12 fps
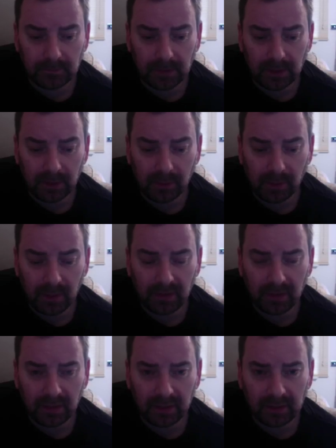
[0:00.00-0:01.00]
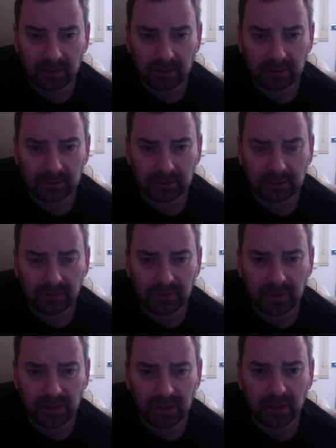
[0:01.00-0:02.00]
you might think, if
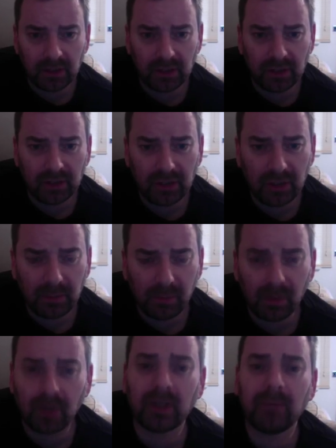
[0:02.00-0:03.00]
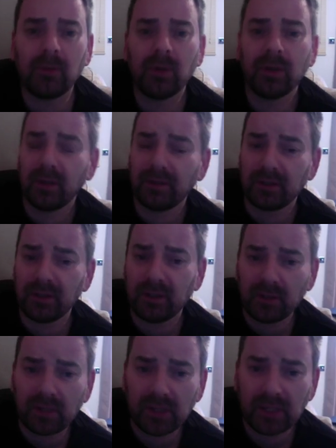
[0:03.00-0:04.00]
it's an RTG program, all you have to
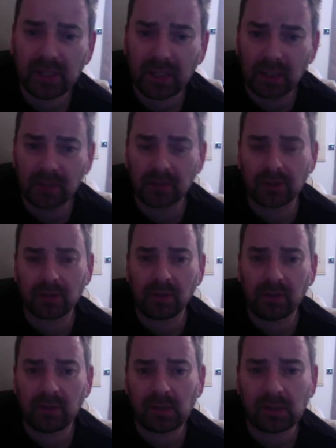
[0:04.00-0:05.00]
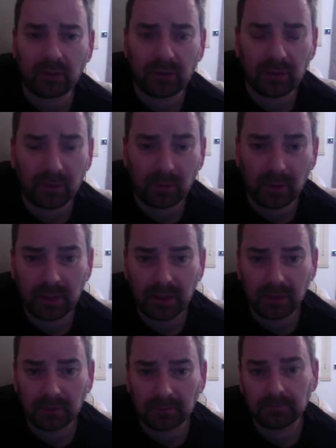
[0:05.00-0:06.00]
do is select the screen resolution and away you
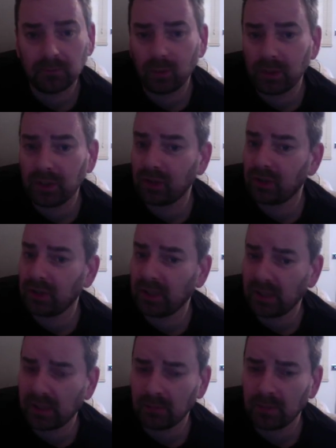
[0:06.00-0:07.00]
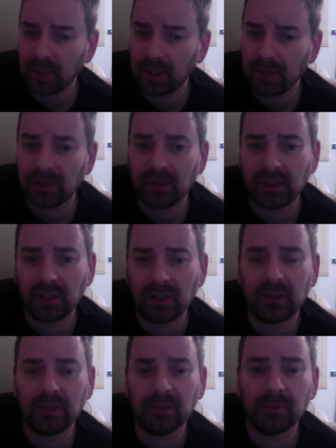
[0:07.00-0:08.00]
go, which in some cases,
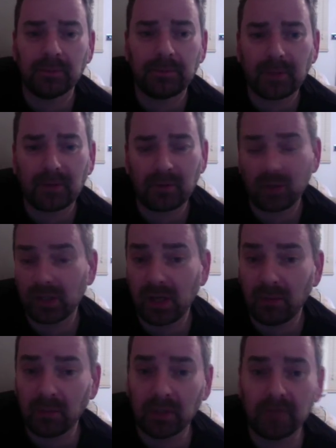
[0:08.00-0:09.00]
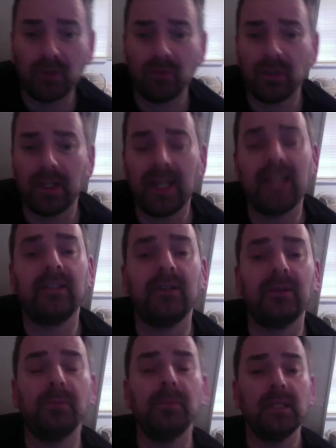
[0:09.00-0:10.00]
yes, you do. For example, if you run a
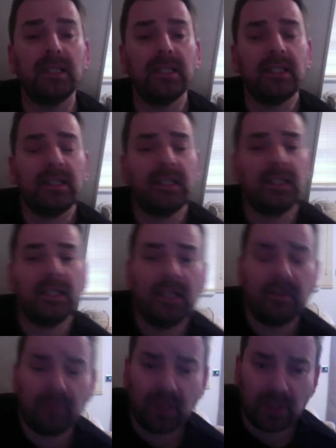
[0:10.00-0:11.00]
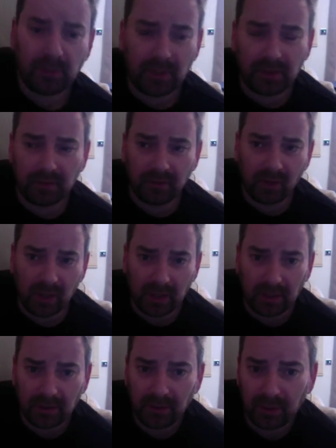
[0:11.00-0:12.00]
Doom, if I
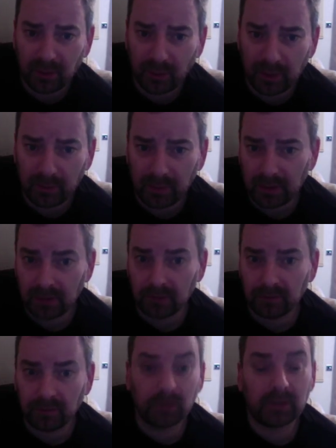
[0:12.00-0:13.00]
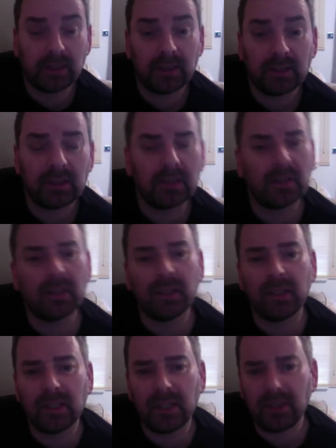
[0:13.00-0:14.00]
specify 320 by 240,
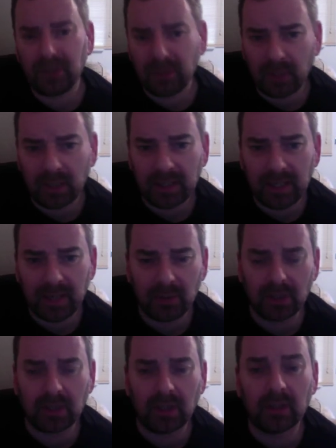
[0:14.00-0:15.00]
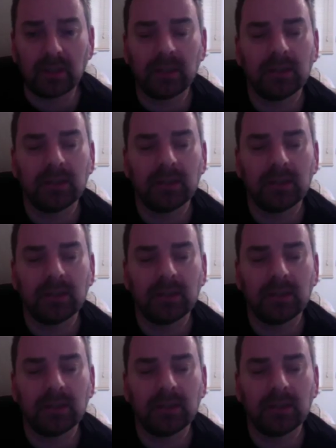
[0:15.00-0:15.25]
the HDMI capture card